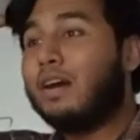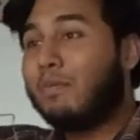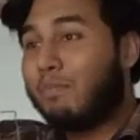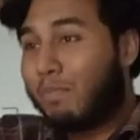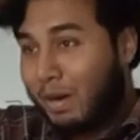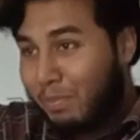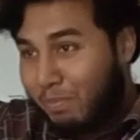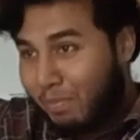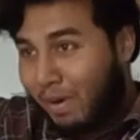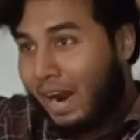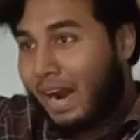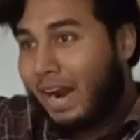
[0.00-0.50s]

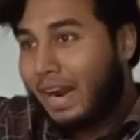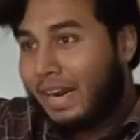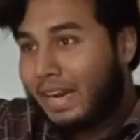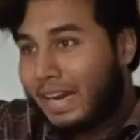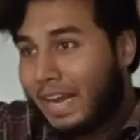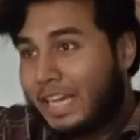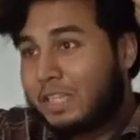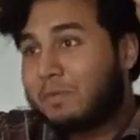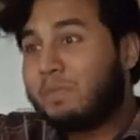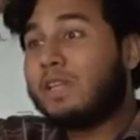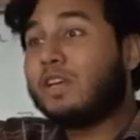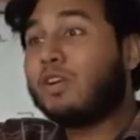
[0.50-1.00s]
my
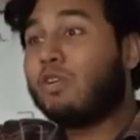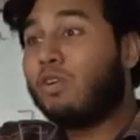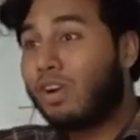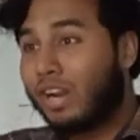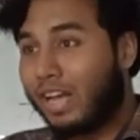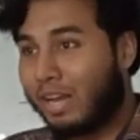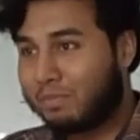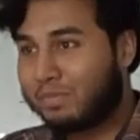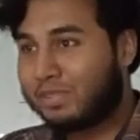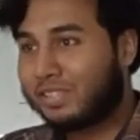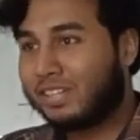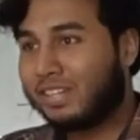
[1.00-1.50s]
mind has been
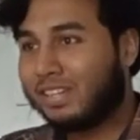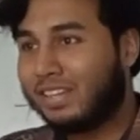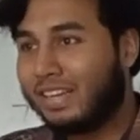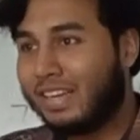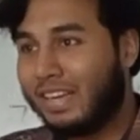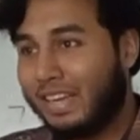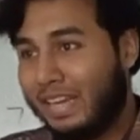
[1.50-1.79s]
collapsed,